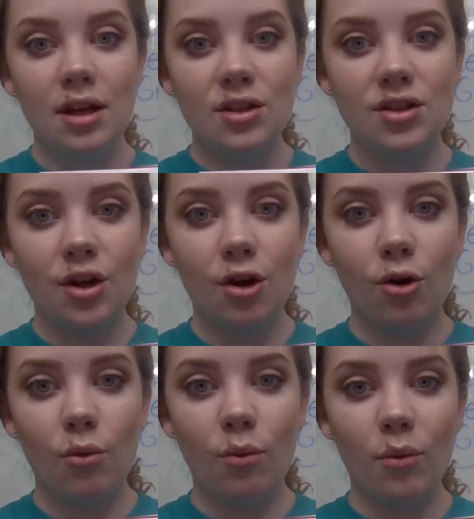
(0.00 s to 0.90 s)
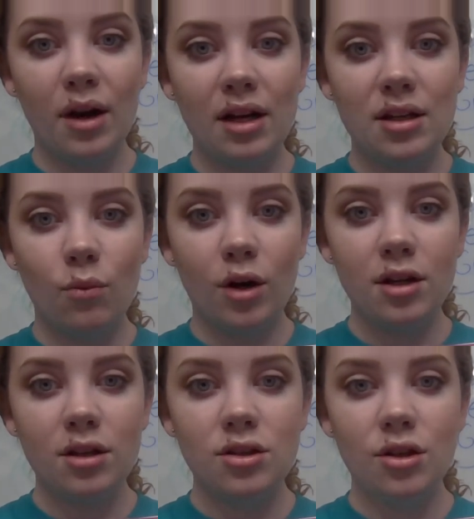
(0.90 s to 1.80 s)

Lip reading: So when I did 1,